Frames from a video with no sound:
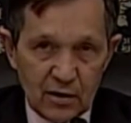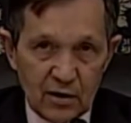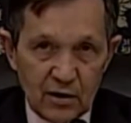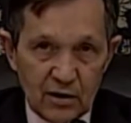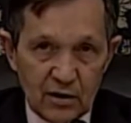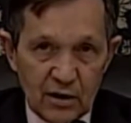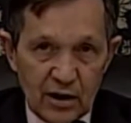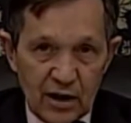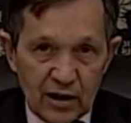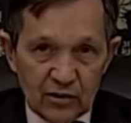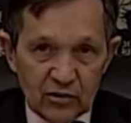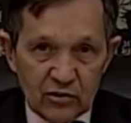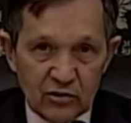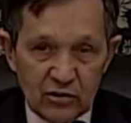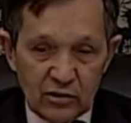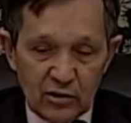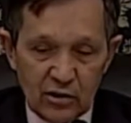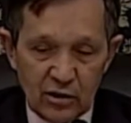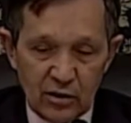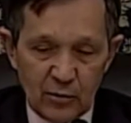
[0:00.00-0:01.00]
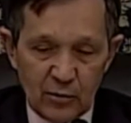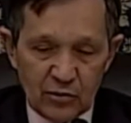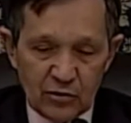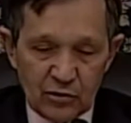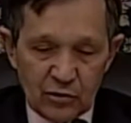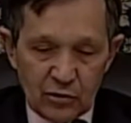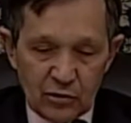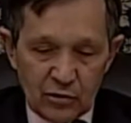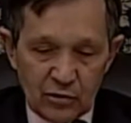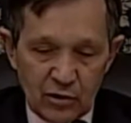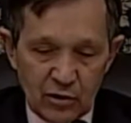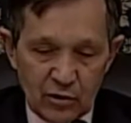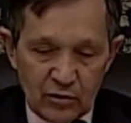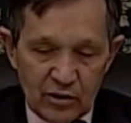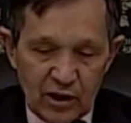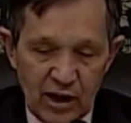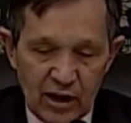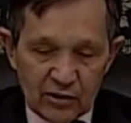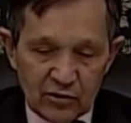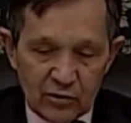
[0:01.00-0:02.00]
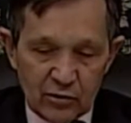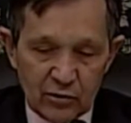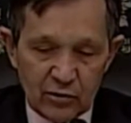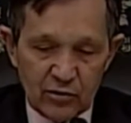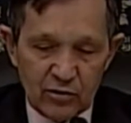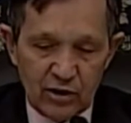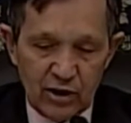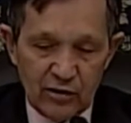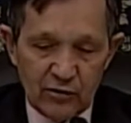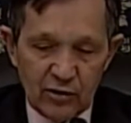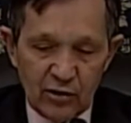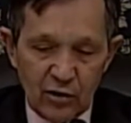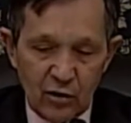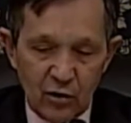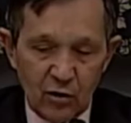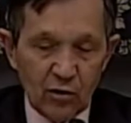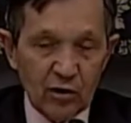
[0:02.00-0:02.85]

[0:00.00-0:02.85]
Next, uh, Mr. or Dr. David O.